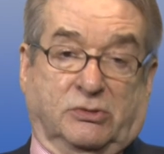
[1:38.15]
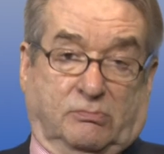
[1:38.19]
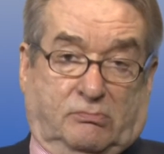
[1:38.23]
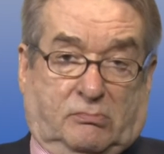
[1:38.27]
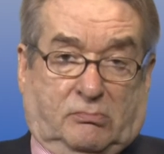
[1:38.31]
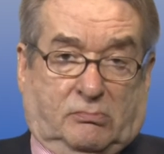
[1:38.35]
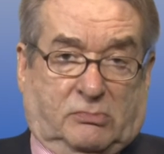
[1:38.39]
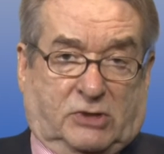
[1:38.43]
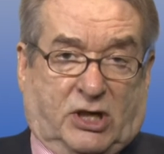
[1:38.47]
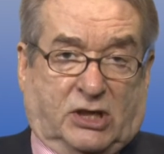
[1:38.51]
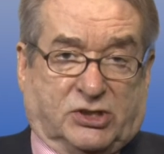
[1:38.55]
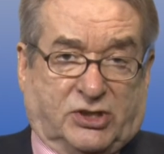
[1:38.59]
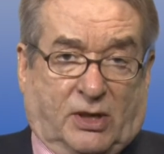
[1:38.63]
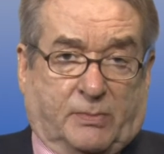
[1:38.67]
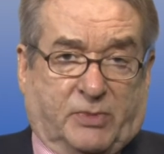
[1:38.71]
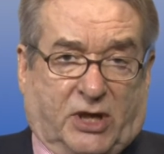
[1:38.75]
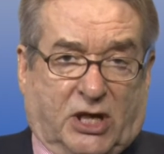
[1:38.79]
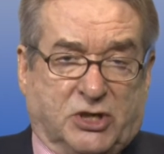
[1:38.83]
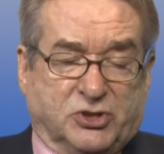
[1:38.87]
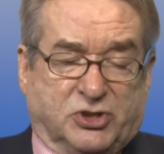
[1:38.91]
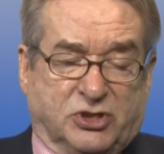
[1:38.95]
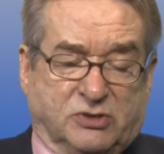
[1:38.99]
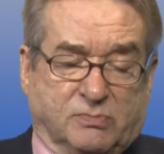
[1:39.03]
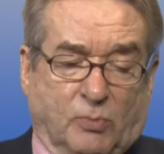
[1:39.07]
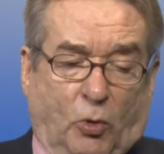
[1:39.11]
in some
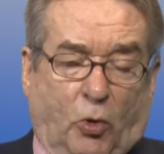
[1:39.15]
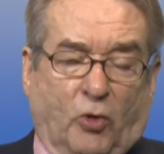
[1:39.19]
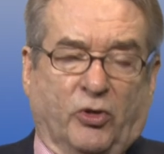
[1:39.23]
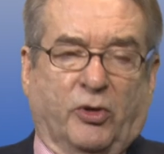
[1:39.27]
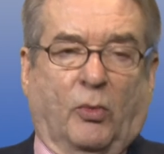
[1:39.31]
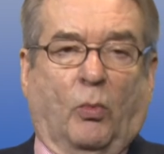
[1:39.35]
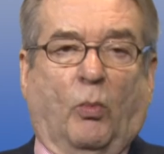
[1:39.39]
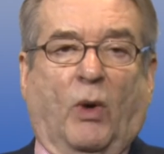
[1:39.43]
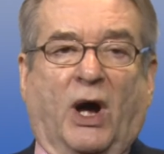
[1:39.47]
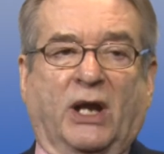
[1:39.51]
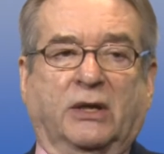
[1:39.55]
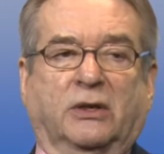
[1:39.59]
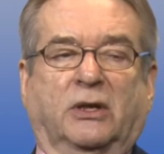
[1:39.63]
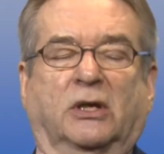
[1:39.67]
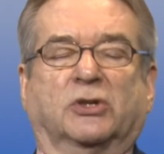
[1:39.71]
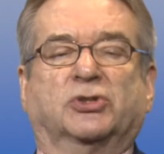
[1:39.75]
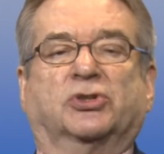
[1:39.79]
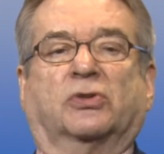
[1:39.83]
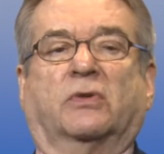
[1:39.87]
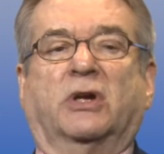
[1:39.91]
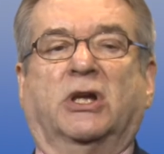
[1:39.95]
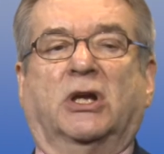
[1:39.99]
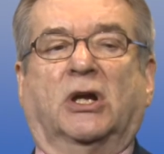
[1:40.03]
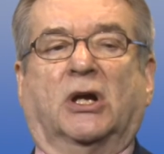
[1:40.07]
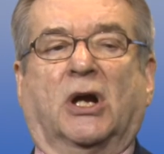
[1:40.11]
cases, more than one
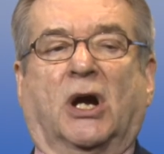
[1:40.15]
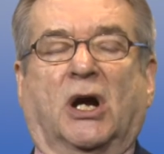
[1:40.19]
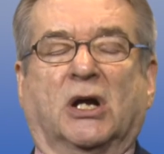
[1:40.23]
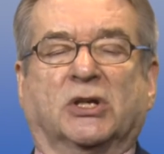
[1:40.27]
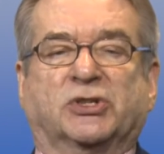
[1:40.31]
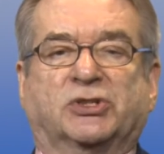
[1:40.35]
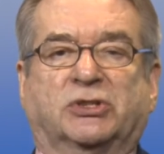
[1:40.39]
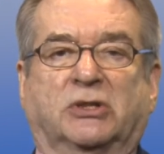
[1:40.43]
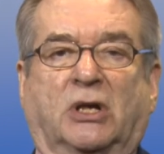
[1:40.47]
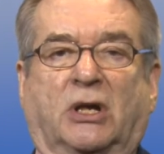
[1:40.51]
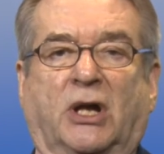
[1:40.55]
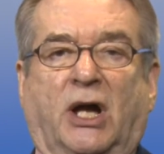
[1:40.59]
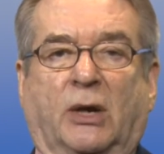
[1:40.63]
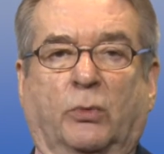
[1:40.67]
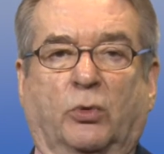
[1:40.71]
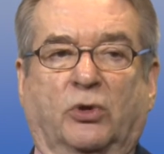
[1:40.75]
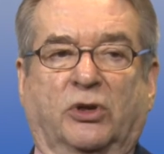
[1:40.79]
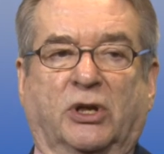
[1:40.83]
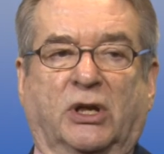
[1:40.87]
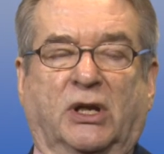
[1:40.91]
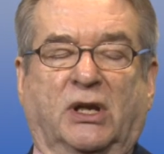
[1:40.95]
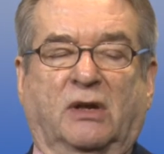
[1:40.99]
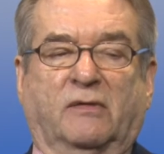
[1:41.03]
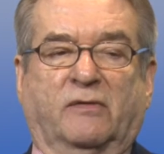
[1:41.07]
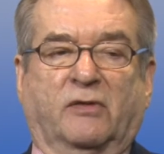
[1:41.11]
screencast, and I will
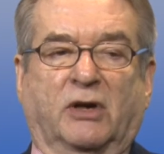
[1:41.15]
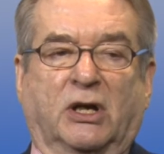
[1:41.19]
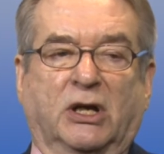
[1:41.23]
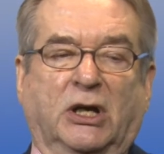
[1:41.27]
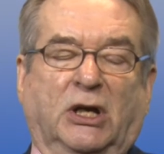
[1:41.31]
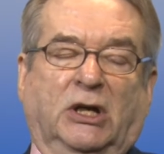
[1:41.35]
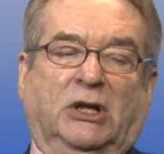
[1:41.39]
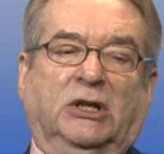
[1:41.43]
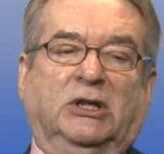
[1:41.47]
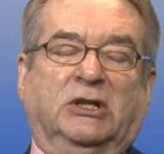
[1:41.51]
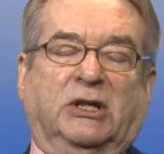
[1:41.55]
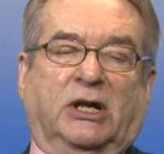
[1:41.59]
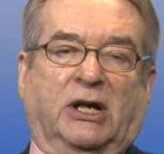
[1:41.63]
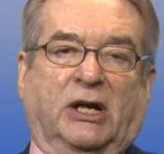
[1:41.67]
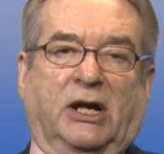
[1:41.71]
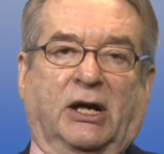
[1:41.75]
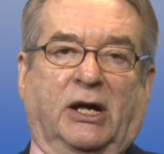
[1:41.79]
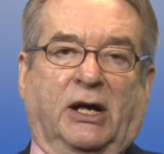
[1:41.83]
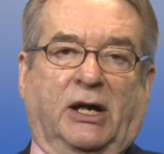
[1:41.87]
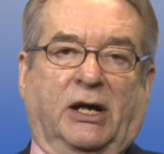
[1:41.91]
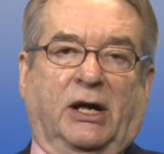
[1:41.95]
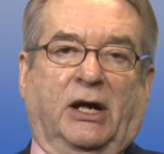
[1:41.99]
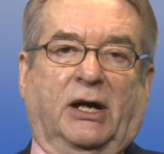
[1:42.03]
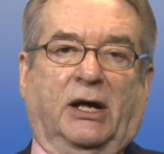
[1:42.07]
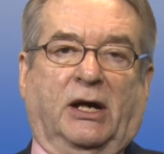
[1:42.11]
deliver
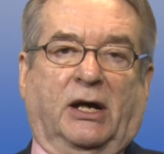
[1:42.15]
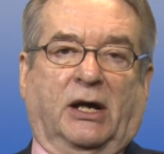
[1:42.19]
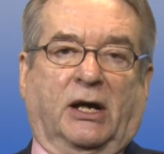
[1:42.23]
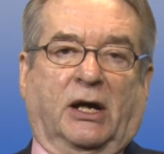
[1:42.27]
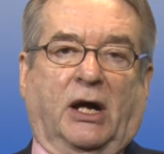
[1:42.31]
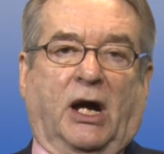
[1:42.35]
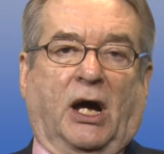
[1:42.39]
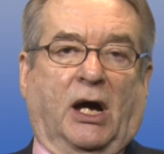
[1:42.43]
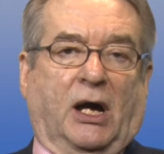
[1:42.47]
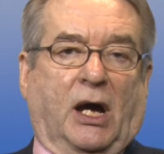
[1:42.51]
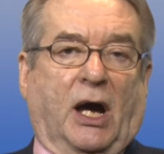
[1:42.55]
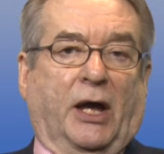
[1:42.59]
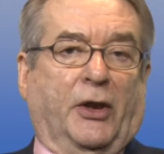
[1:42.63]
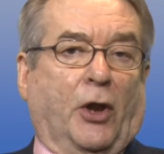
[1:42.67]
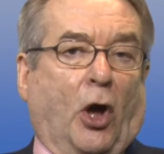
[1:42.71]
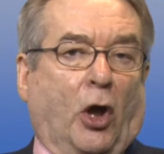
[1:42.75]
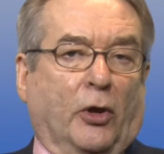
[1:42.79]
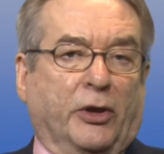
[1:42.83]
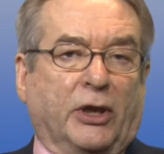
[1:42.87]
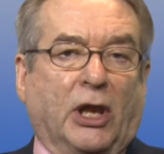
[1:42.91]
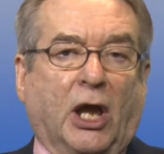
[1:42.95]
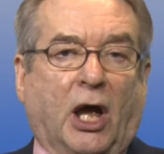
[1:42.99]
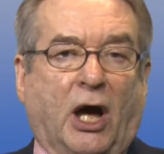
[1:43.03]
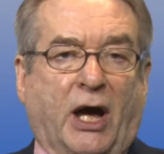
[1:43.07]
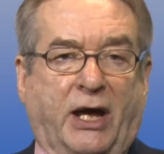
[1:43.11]
an
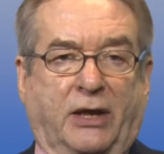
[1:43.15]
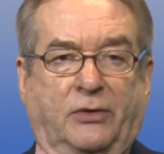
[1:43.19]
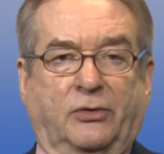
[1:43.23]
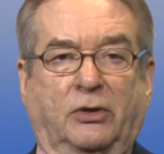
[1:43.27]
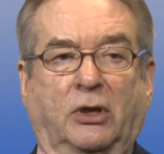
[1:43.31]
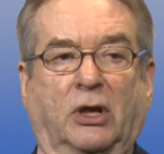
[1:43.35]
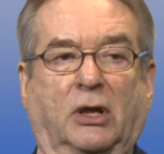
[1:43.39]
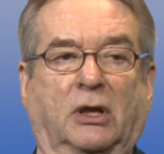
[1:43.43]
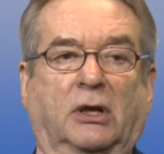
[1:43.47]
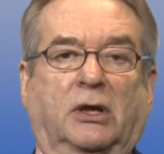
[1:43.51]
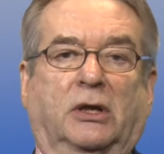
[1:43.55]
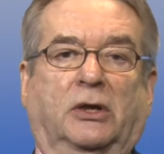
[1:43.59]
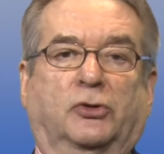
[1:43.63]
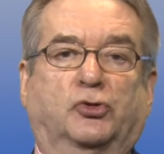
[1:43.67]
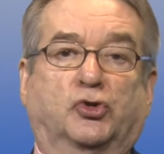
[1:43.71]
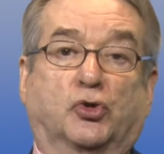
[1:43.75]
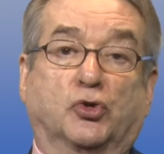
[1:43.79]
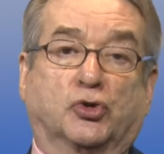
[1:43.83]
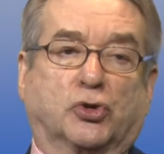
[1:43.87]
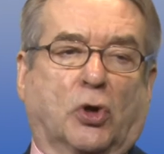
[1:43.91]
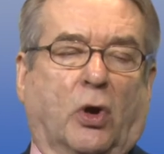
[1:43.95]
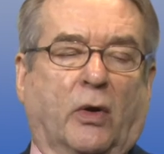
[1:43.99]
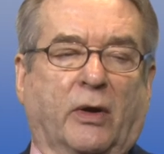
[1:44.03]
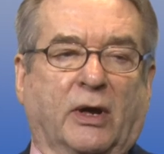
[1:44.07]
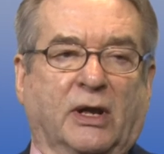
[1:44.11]
online
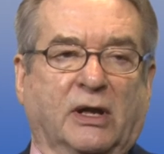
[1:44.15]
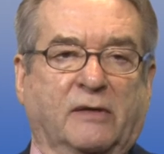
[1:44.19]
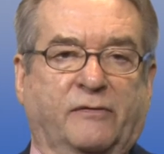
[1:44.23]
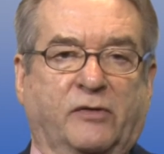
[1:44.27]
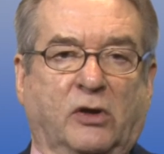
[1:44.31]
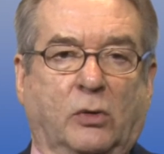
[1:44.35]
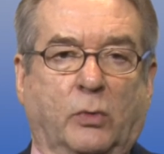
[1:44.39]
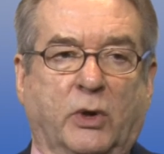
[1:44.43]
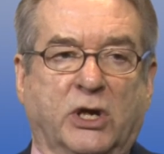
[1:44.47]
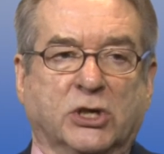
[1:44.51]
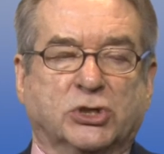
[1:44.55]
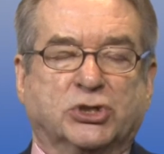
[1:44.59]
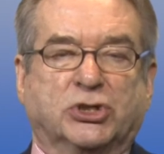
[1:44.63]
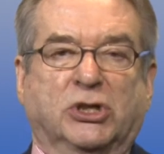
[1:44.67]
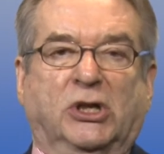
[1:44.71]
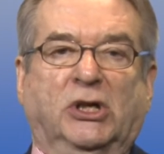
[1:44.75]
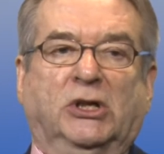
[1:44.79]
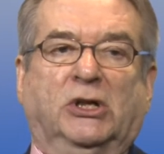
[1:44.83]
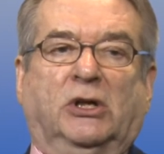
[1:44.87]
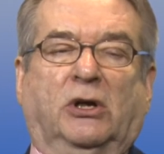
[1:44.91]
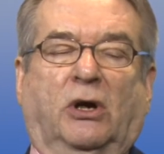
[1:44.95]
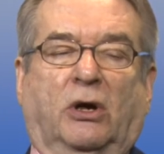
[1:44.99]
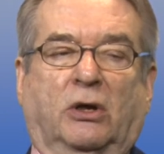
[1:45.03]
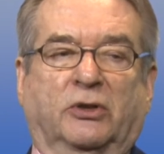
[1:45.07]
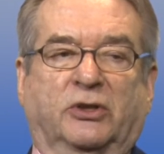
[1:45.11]
tutorial, if you wish,
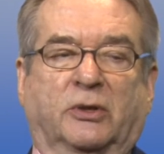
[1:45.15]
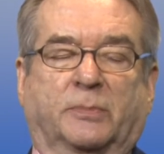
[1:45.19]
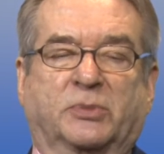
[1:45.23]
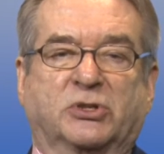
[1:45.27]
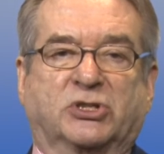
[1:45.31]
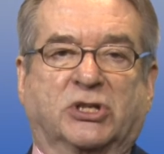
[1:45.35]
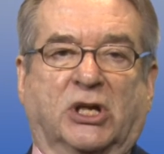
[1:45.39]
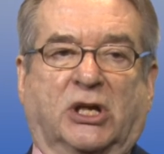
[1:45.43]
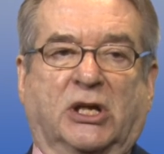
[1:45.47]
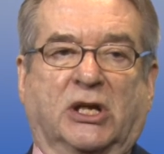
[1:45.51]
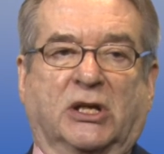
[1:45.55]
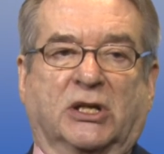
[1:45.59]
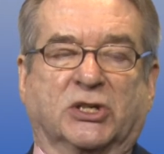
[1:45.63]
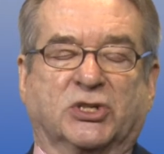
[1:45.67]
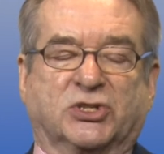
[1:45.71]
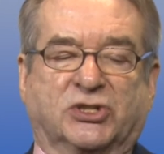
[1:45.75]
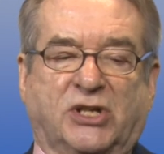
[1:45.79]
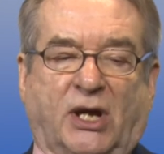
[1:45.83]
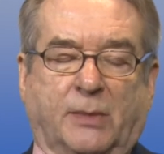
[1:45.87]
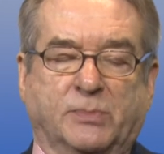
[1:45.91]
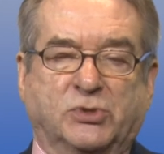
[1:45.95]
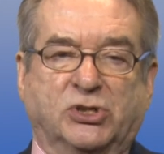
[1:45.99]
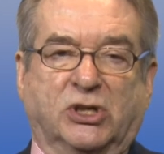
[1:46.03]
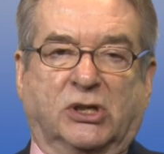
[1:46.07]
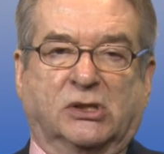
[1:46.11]
on the particular
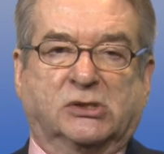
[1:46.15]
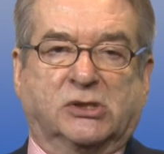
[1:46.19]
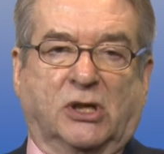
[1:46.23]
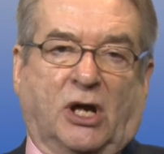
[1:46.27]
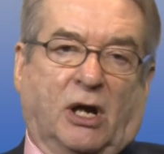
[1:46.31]
subject.